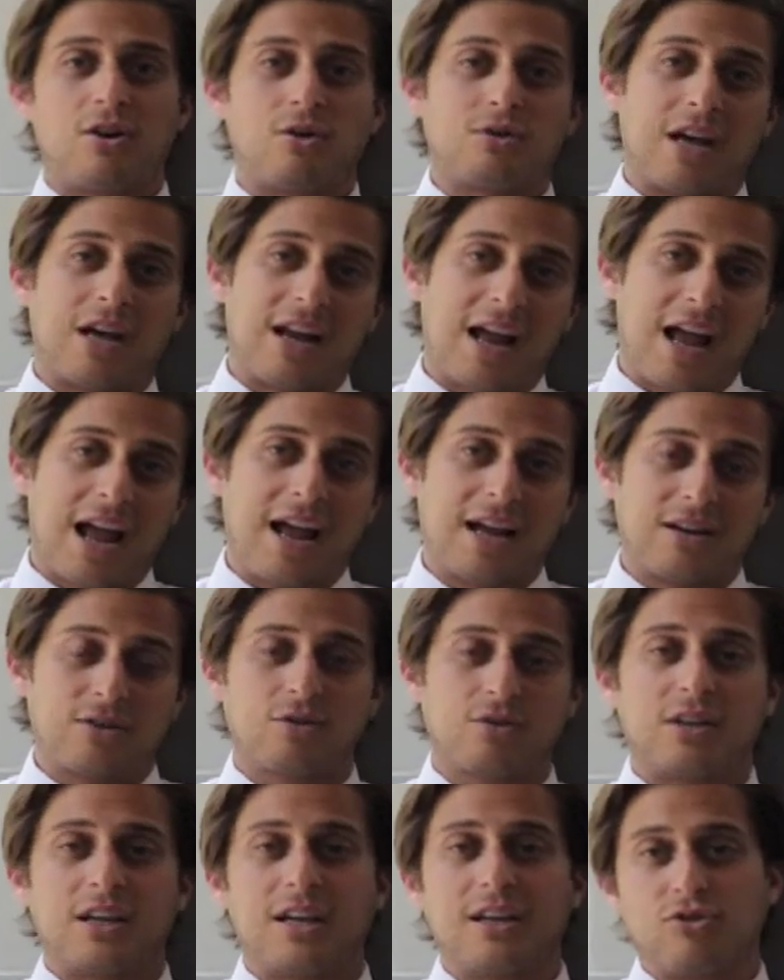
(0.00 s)
knows how to
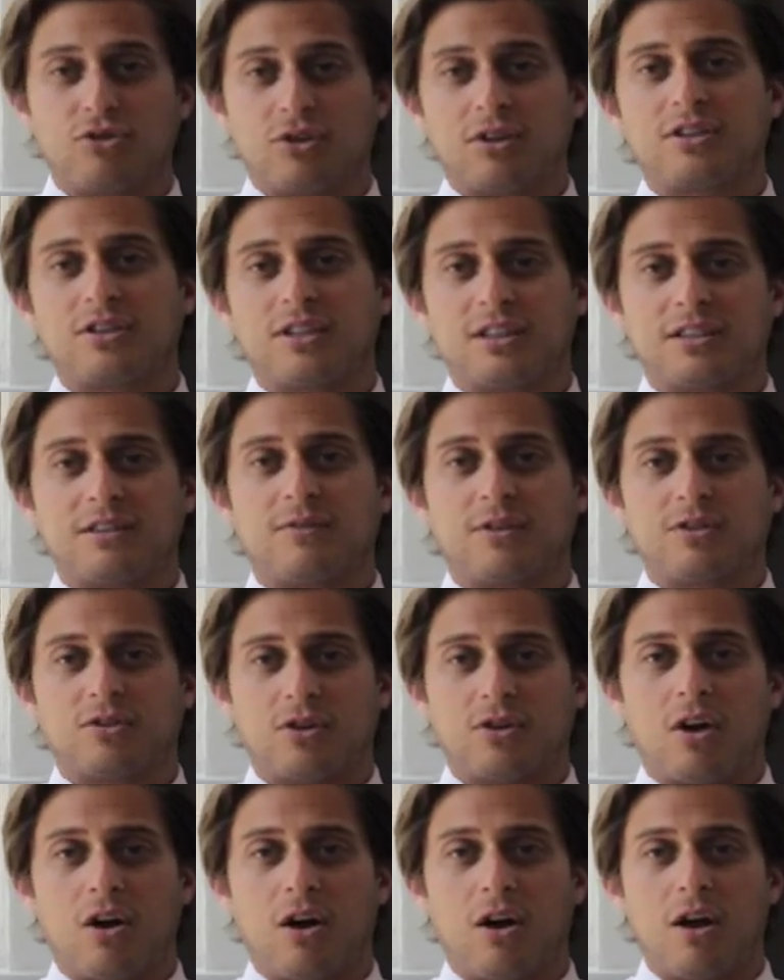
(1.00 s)
handle the intricacies of this
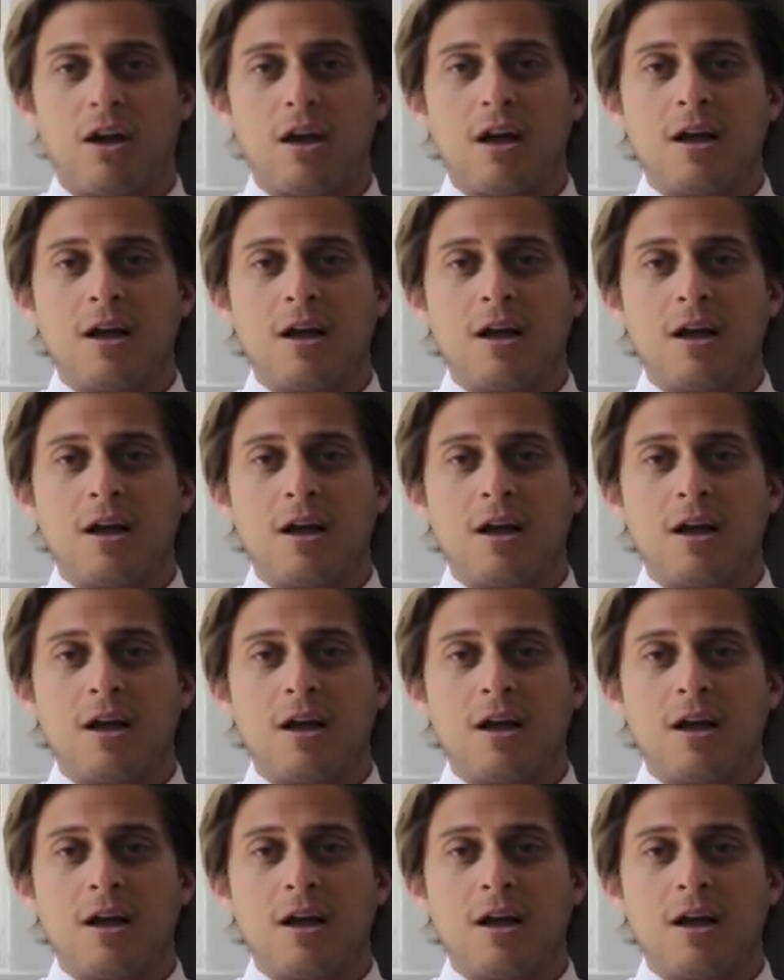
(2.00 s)
law.